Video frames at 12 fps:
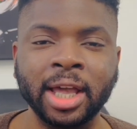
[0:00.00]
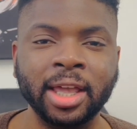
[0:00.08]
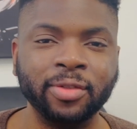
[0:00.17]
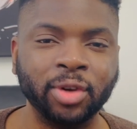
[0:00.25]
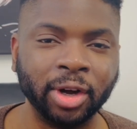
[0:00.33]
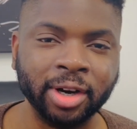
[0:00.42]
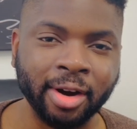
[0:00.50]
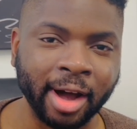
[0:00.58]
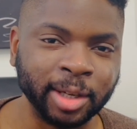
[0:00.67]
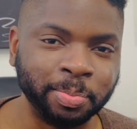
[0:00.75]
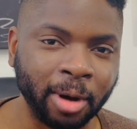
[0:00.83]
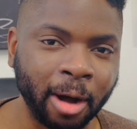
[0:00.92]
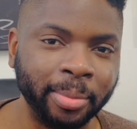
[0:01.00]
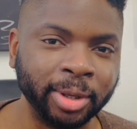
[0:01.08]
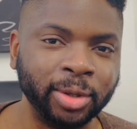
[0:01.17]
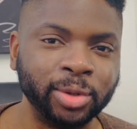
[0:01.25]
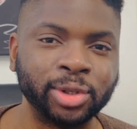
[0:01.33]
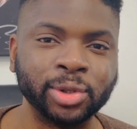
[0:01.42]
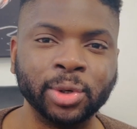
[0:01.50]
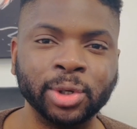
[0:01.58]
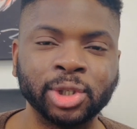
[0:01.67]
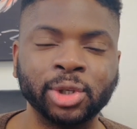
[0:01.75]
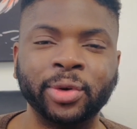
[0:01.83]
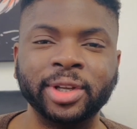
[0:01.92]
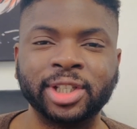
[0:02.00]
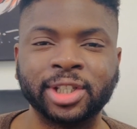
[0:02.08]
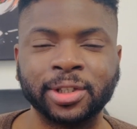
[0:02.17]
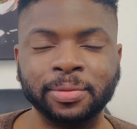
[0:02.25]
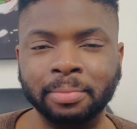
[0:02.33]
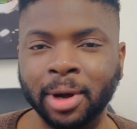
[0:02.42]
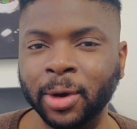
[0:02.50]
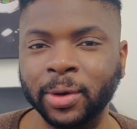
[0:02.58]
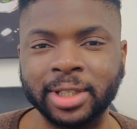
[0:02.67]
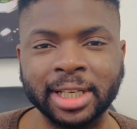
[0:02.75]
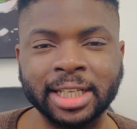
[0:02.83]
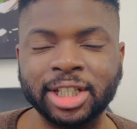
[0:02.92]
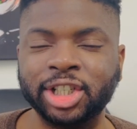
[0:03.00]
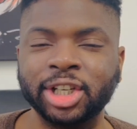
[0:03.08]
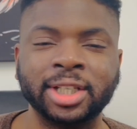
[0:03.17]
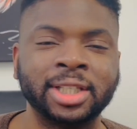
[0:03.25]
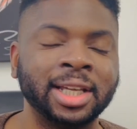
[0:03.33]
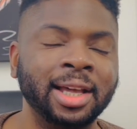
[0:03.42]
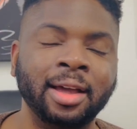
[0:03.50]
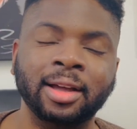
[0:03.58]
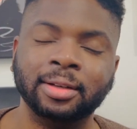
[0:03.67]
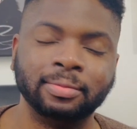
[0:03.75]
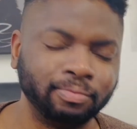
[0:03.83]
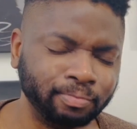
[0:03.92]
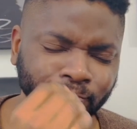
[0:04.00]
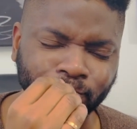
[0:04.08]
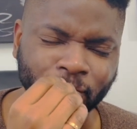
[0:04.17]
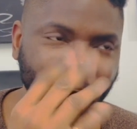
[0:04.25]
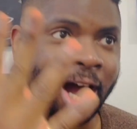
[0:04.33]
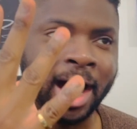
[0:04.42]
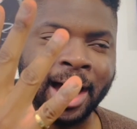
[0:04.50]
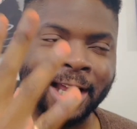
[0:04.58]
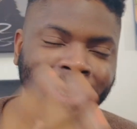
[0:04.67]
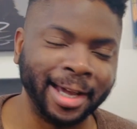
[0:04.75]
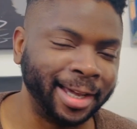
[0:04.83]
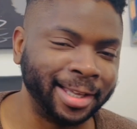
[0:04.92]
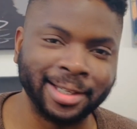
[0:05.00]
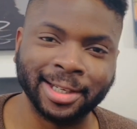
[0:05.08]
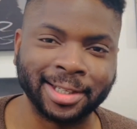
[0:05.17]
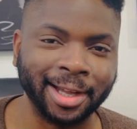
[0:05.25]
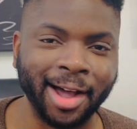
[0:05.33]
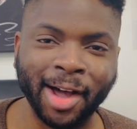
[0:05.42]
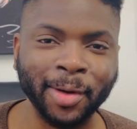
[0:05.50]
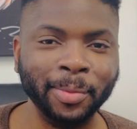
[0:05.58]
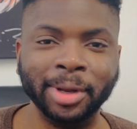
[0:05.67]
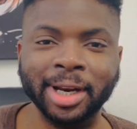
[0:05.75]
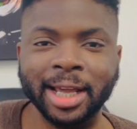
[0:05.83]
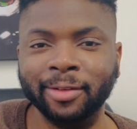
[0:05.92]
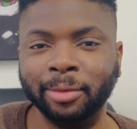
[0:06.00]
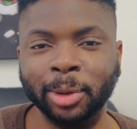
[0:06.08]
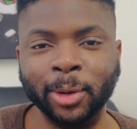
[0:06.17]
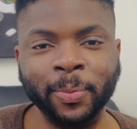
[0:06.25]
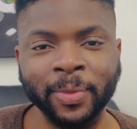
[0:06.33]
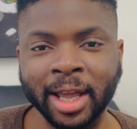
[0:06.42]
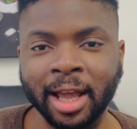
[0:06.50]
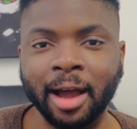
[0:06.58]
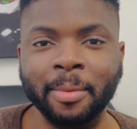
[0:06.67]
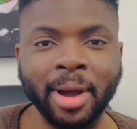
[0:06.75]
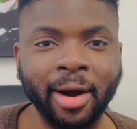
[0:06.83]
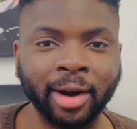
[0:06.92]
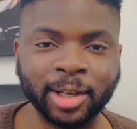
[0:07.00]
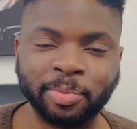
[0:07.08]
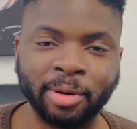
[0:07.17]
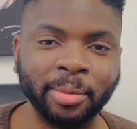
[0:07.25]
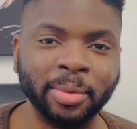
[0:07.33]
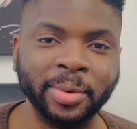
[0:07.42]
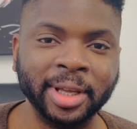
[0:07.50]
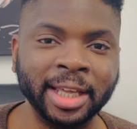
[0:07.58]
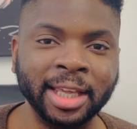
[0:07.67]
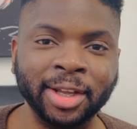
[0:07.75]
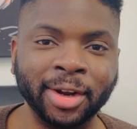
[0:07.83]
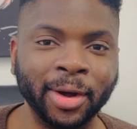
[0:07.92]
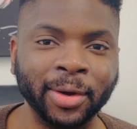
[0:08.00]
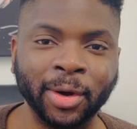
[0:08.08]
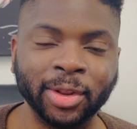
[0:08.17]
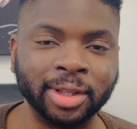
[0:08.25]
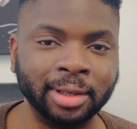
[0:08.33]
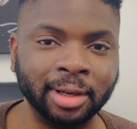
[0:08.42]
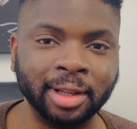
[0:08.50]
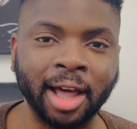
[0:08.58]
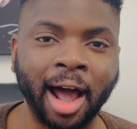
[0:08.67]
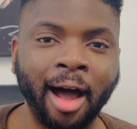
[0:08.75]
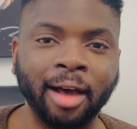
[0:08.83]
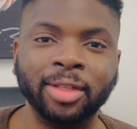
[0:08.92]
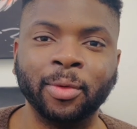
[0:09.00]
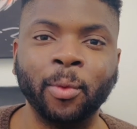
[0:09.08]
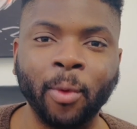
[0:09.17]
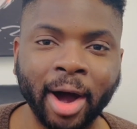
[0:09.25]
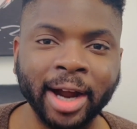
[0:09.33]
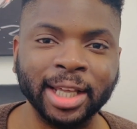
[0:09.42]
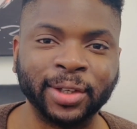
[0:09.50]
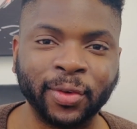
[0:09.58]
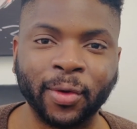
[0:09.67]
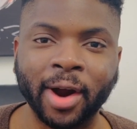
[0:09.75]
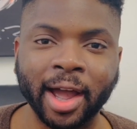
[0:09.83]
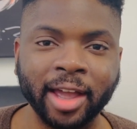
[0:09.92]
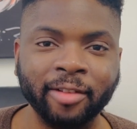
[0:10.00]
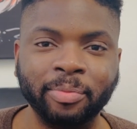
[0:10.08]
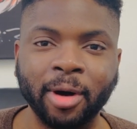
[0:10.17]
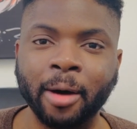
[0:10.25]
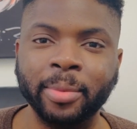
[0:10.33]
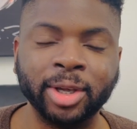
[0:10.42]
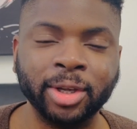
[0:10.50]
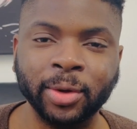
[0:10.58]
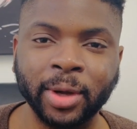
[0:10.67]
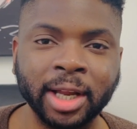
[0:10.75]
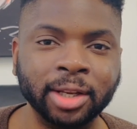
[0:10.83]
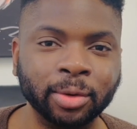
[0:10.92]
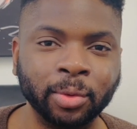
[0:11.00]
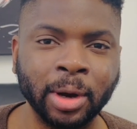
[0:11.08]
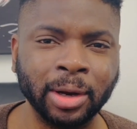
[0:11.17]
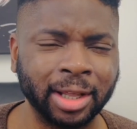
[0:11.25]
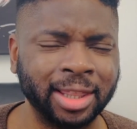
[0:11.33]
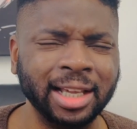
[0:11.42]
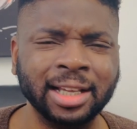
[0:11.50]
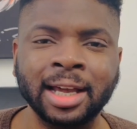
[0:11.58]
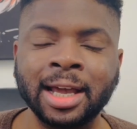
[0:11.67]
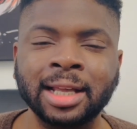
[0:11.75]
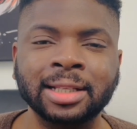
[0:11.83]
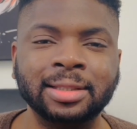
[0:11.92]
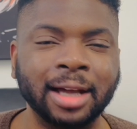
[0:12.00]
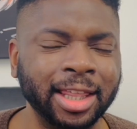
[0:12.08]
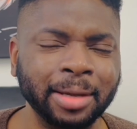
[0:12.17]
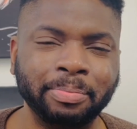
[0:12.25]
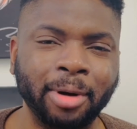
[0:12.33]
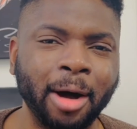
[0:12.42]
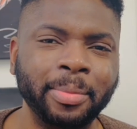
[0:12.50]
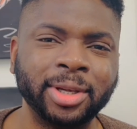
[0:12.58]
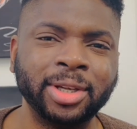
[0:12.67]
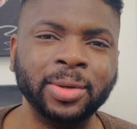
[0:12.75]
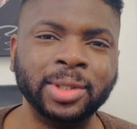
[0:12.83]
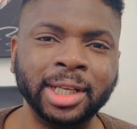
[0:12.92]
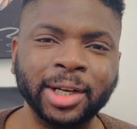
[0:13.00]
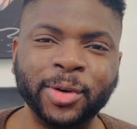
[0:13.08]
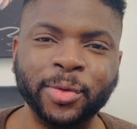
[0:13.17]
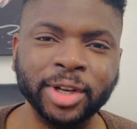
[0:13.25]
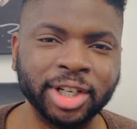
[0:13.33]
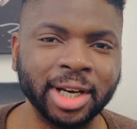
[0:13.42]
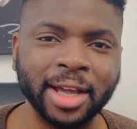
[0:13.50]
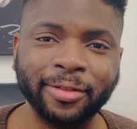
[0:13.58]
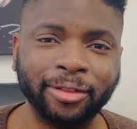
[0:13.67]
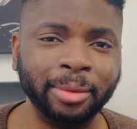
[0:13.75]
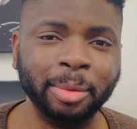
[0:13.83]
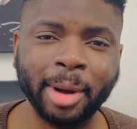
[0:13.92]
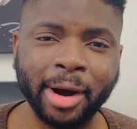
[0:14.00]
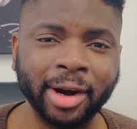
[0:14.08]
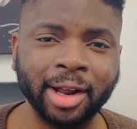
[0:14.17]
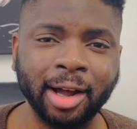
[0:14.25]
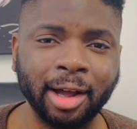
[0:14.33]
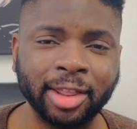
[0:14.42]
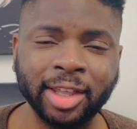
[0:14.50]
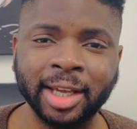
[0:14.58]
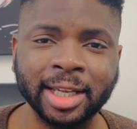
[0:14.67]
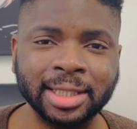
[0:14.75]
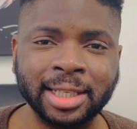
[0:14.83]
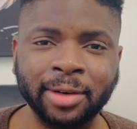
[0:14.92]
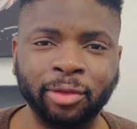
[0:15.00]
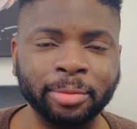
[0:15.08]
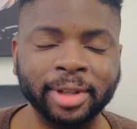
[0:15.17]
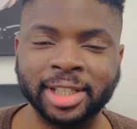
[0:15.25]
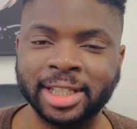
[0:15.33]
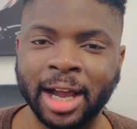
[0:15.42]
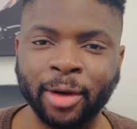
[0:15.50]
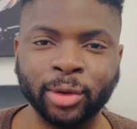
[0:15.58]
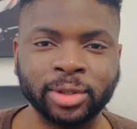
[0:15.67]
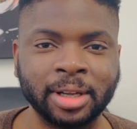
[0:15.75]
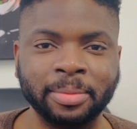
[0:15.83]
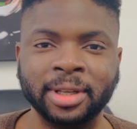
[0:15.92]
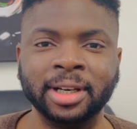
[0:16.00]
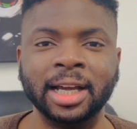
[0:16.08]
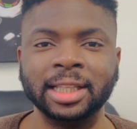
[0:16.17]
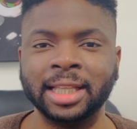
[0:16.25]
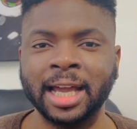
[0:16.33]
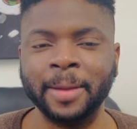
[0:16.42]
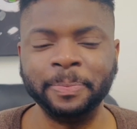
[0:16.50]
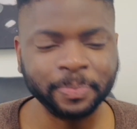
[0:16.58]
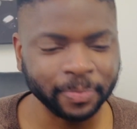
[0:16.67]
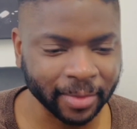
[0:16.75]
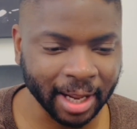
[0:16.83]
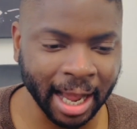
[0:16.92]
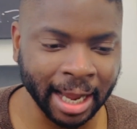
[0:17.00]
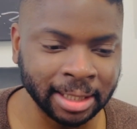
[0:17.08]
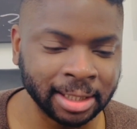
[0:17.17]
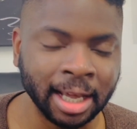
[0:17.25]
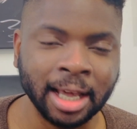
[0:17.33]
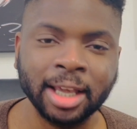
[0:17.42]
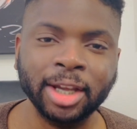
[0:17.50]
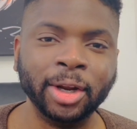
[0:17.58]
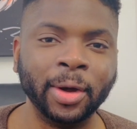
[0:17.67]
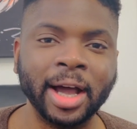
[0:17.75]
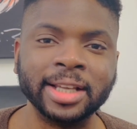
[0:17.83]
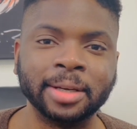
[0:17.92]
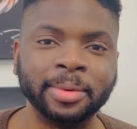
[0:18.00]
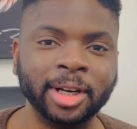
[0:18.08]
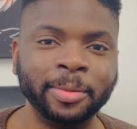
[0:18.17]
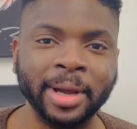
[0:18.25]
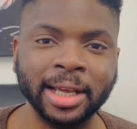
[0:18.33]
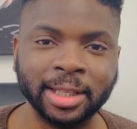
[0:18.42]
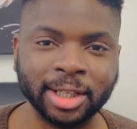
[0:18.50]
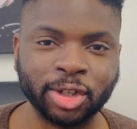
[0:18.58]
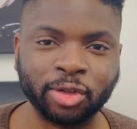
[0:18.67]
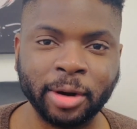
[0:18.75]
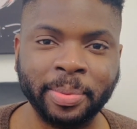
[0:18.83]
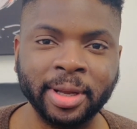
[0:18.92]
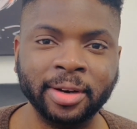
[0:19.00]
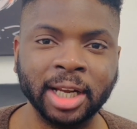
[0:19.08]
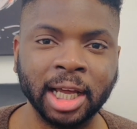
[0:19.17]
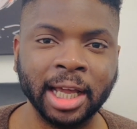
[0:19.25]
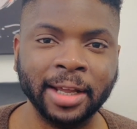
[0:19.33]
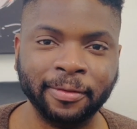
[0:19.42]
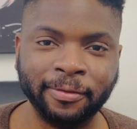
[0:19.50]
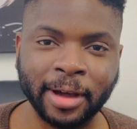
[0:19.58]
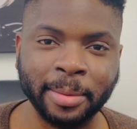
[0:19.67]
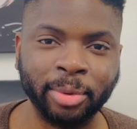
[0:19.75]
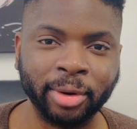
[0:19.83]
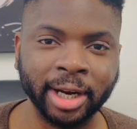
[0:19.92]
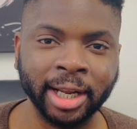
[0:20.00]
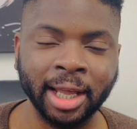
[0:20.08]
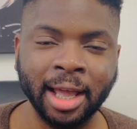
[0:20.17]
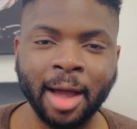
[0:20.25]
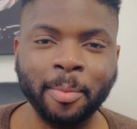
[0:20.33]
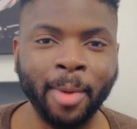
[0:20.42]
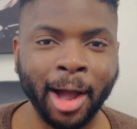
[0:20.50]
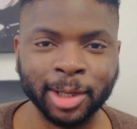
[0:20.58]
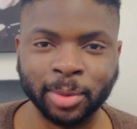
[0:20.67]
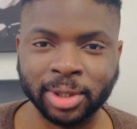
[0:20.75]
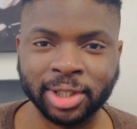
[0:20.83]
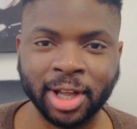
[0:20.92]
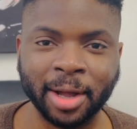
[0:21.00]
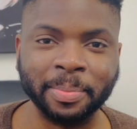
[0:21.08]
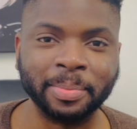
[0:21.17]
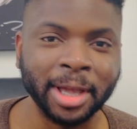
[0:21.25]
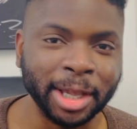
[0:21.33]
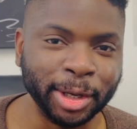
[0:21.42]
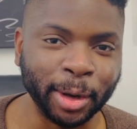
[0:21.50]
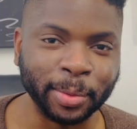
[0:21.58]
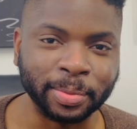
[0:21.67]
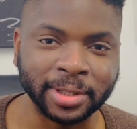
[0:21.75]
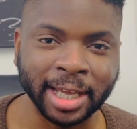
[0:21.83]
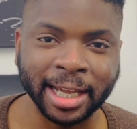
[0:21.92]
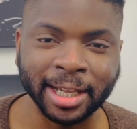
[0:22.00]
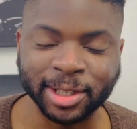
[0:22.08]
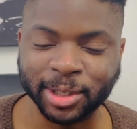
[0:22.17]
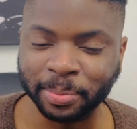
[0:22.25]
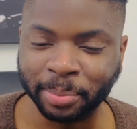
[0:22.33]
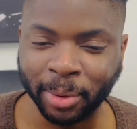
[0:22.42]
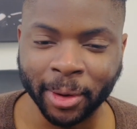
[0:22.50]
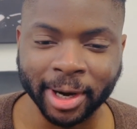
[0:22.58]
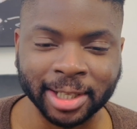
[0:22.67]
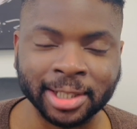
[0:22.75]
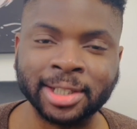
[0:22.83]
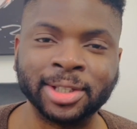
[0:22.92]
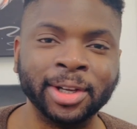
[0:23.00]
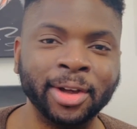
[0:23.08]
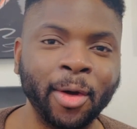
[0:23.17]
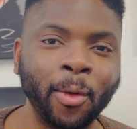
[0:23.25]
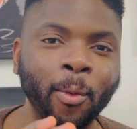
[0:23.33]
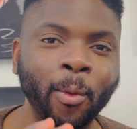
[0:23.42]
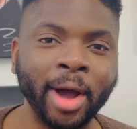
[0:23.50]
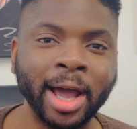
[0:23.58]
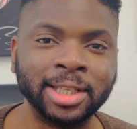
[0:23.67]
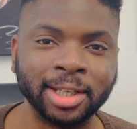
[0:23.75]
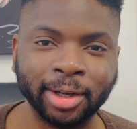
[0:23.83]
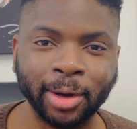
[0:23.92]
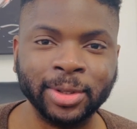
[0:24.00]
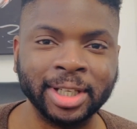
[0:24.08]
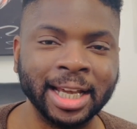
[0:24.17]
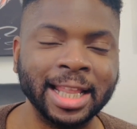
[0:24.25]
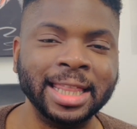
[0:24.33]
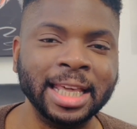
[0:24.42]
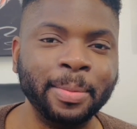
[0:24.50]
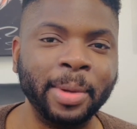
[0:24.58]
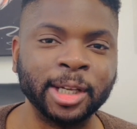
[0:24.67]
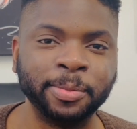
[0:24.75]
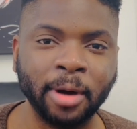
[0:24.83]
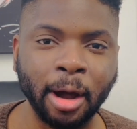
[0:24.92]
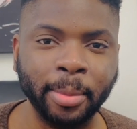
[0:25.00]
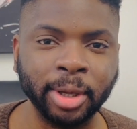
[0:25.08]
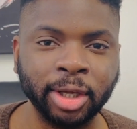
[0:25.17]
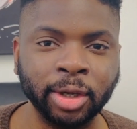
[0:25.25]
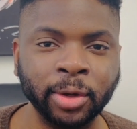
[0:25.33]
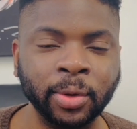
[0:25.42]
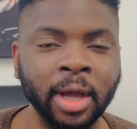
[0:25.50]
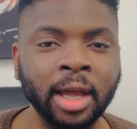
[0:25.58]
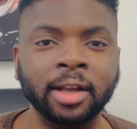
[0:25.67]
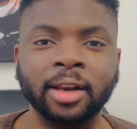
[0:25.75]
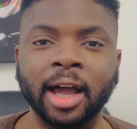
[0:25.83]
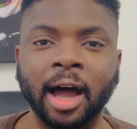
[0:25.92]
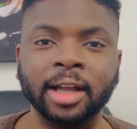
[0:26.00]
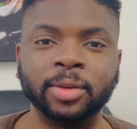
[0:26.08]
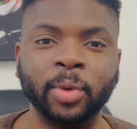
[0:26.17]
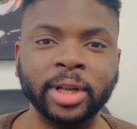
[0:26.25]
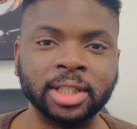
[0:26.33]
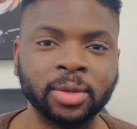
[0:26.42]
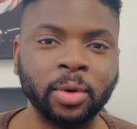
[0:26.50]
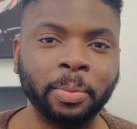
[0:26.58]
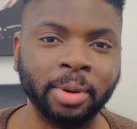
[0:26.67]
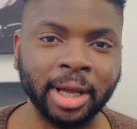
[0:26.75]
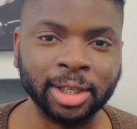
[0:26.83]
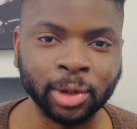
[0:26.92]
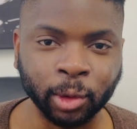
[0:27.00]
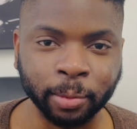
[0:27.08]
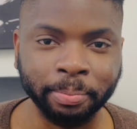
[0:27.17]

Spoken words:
you've got a nice barbecue sauce or it's smoked, it's just, like just unbelievable. America's probably, you know, got the widest variety of barbecue in the world. I think barbecue did originate from America. I think it did from the South or something like that. And you know, as I'm gonna make this trip in February, might as well start, you know, taking some pointers as to where to go to get the best barbecue. Like, I went to a place called